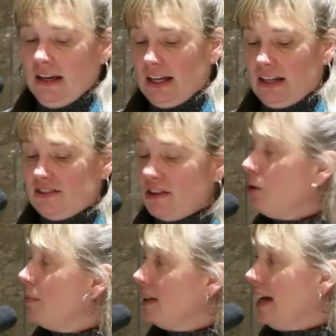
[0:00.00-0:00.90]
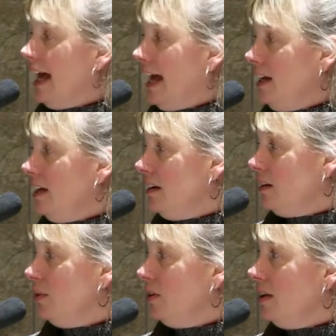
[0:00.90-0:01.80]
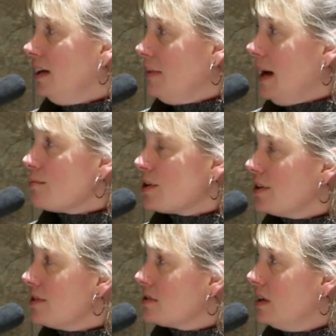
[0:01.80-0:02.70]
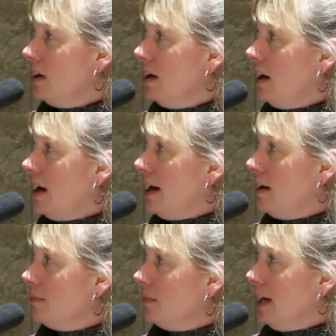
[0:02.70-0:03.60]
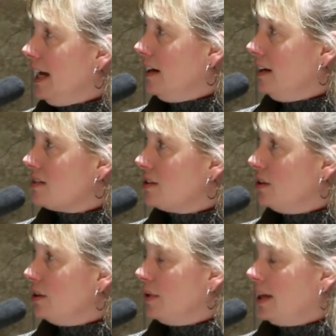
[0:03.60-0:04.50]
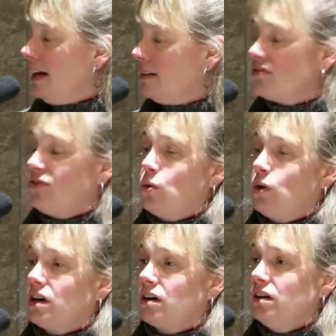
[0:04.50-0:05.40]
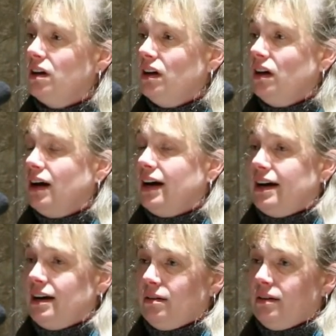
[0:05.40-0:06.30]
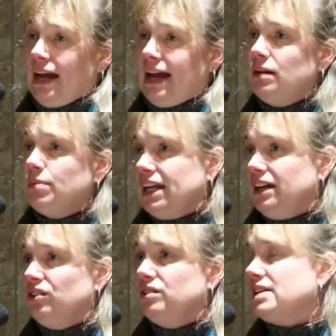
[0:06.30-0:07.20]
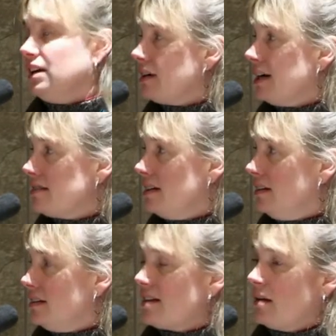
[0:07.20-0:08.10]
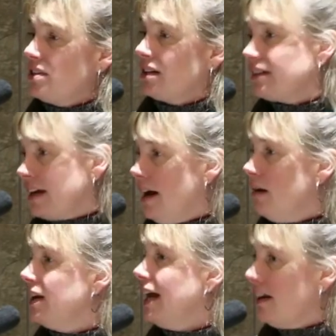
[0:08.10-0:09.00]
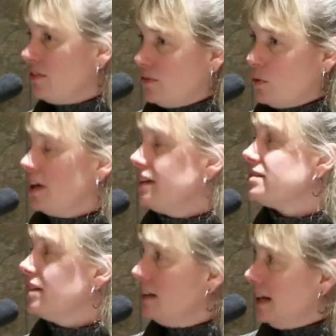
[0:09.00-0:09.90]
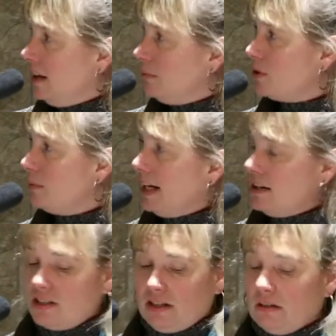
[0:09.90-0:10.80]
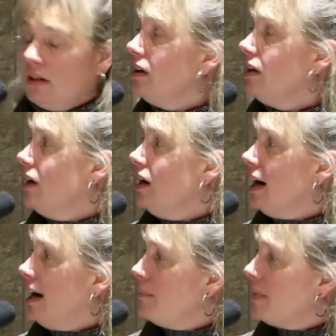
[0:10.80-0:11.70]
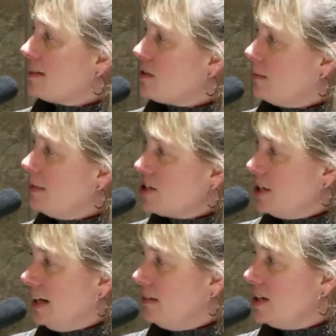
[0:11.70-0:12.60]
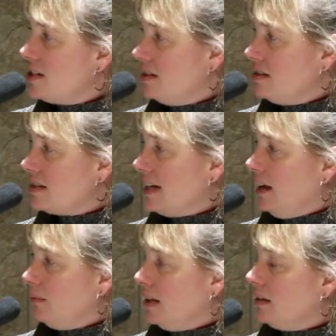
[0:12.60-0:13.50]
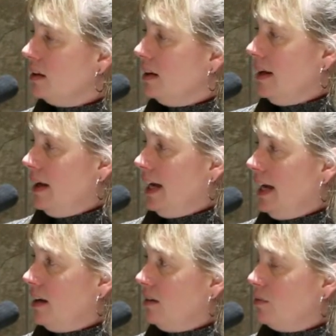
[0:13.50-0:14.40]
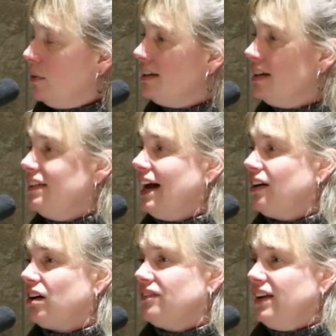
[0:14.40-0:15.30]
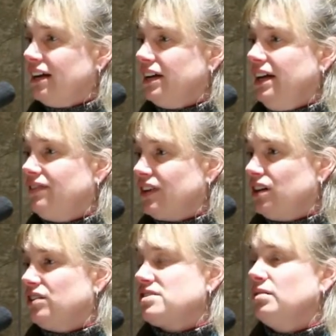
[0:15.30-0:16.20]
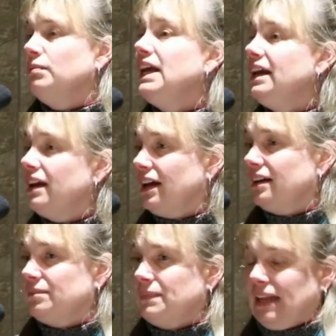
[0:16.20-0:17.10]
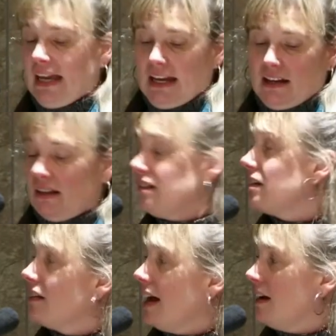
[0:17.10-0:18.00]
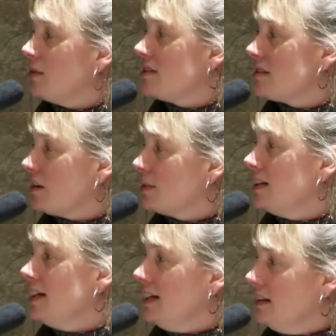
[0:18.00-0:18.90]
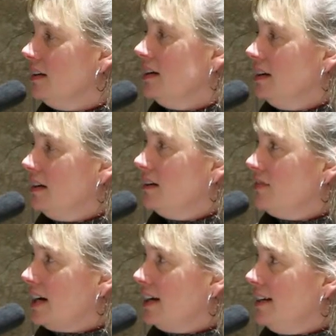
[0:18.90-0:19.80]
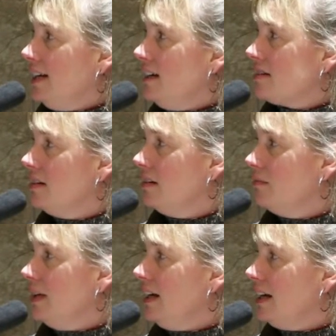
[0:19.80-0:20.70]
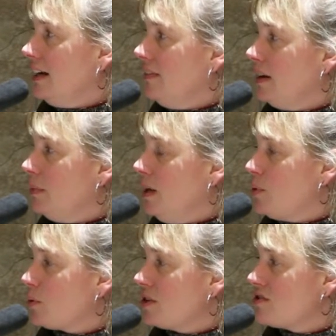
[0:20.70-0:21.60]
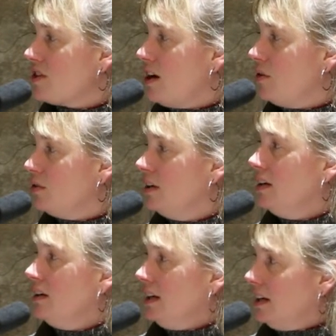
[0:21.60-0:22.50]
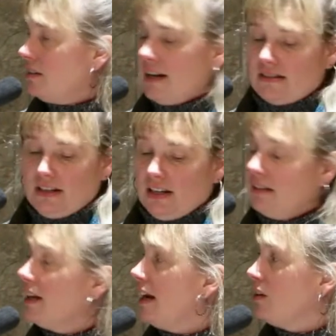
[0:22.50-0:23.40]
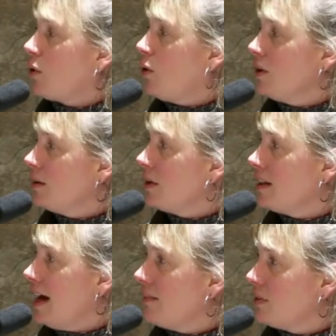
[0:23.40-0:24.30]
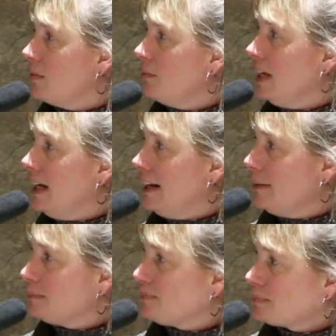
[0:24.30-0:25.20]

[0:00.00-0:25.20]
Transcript: It is open to any community members, and it's a good place for anybody who is interested in the subject to come and have a voice and get information. That's our mission and vision statement, and we did that our very first meeting, and that was a really very neat meeting that people were so interested in getting rolling with that from the beginning.